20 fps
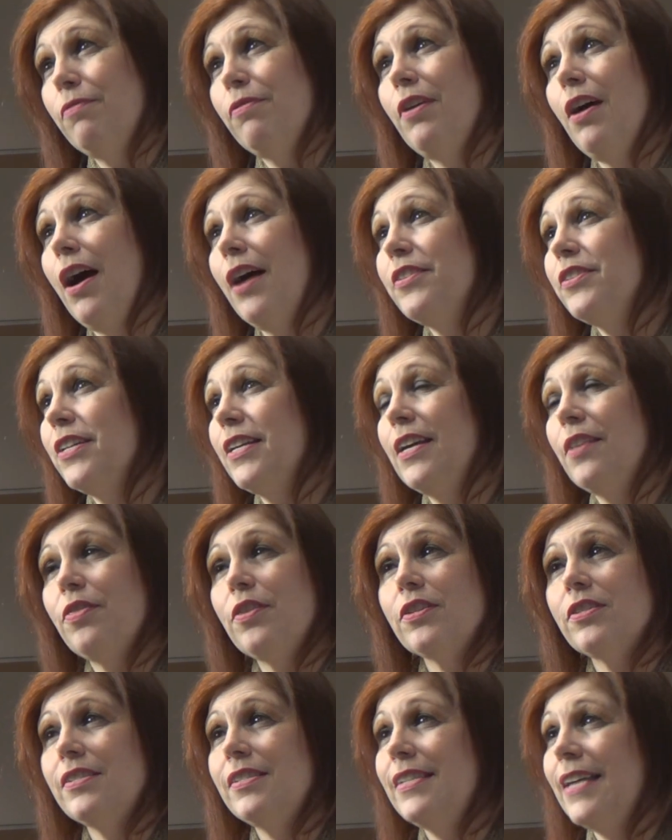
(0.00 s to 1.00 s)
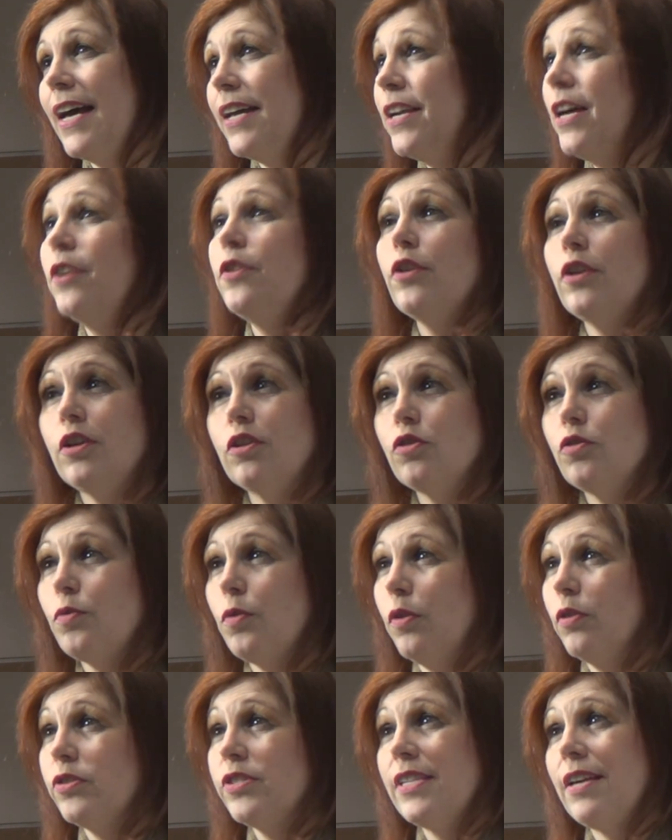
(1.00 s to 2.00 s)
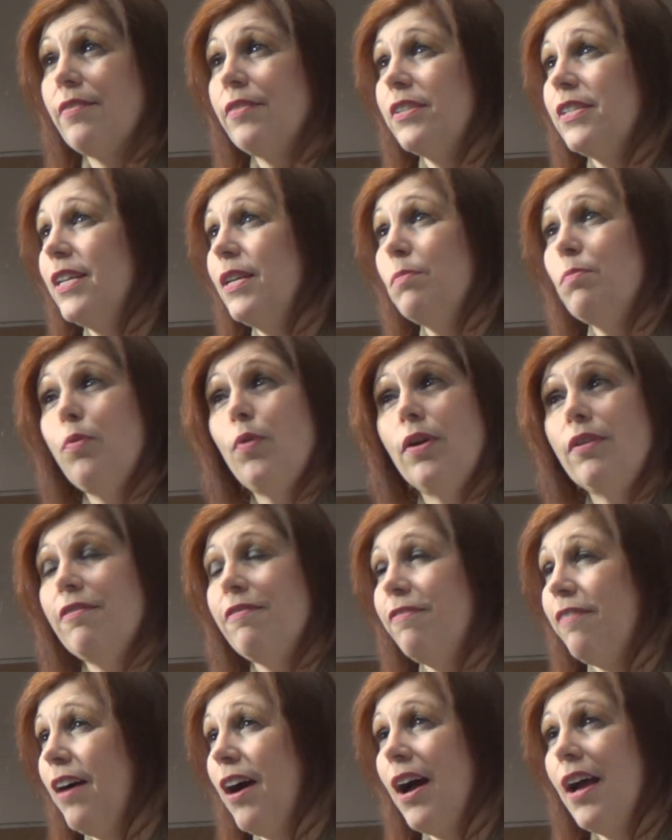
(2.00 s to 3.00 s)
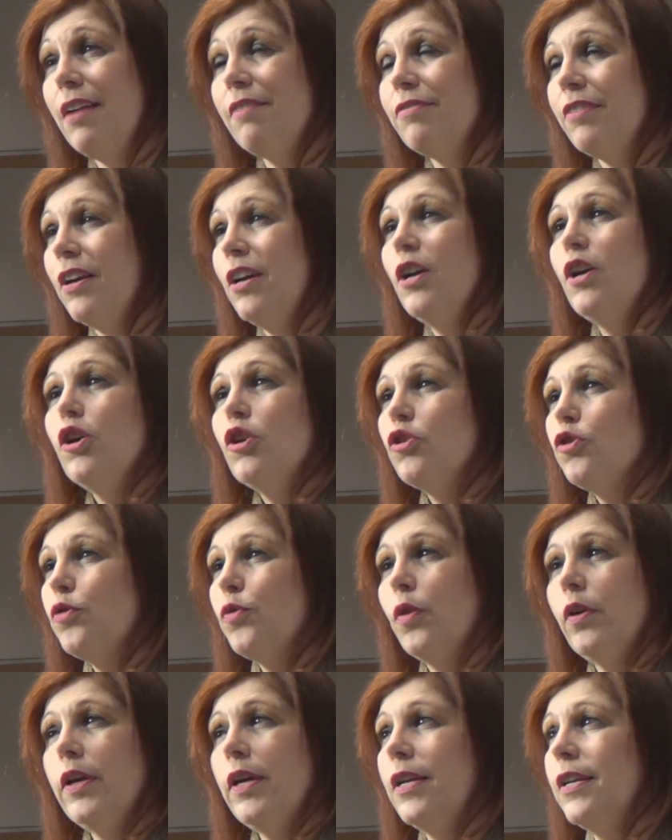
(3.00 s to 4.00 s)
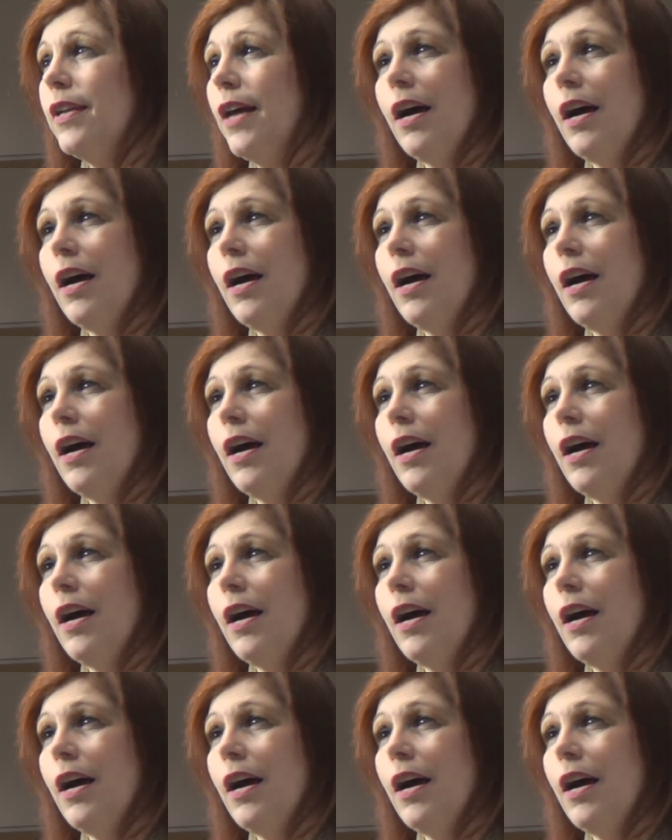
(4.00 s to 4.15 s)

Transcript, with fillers: We've got to get this debt under control. $17.5 trillion.